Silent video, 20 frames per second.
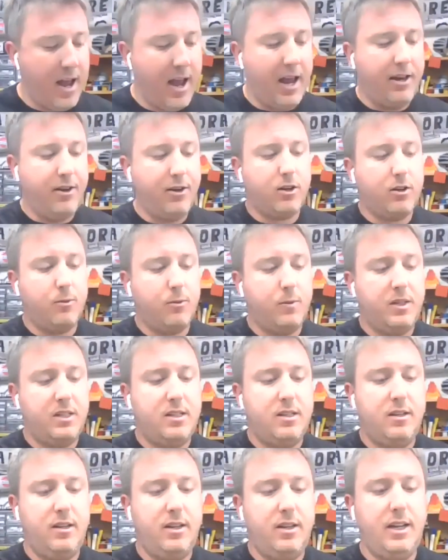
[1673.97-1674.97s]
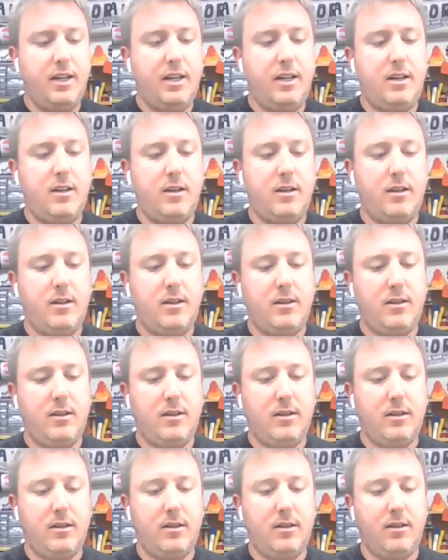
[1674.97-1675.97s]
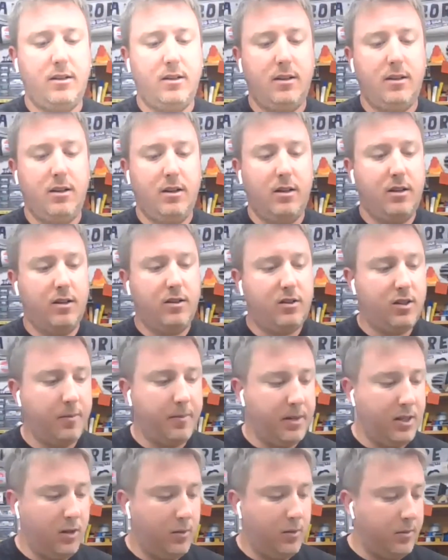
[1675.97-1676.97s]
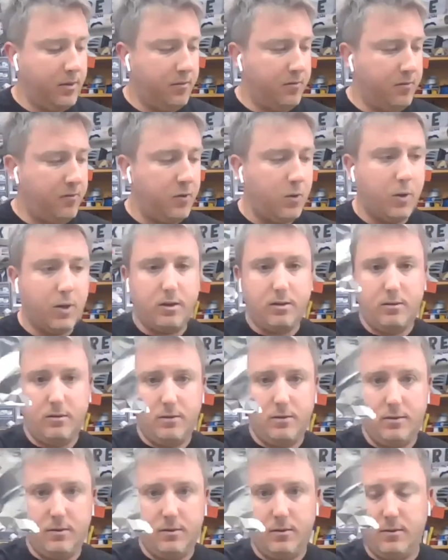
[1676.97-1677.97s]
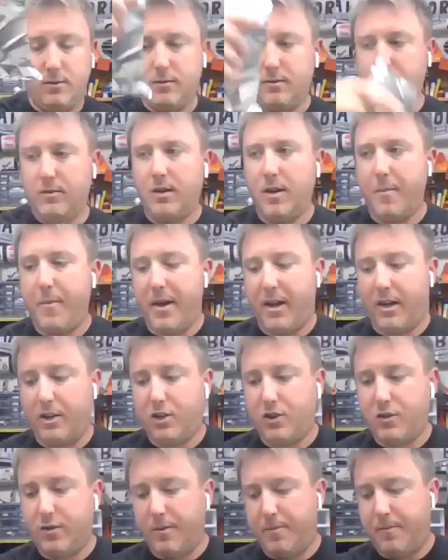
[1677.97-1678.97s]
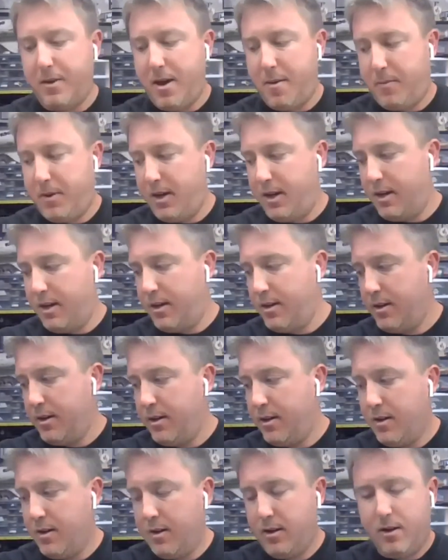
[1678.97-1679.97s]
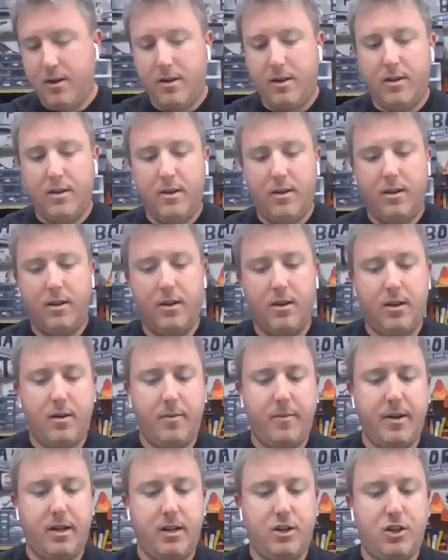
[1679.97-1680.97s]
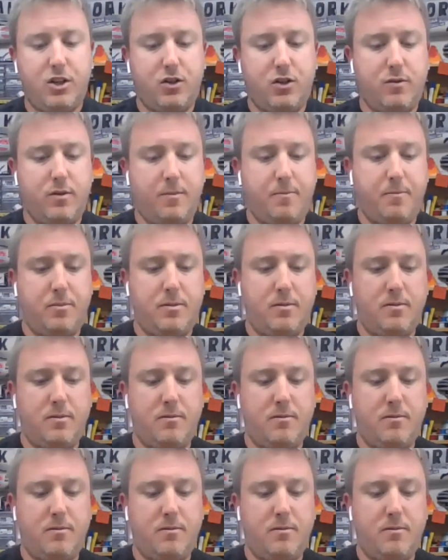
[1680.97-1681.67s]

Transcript: and you're going to need some aluminum foil, about a strip that big, and about a strip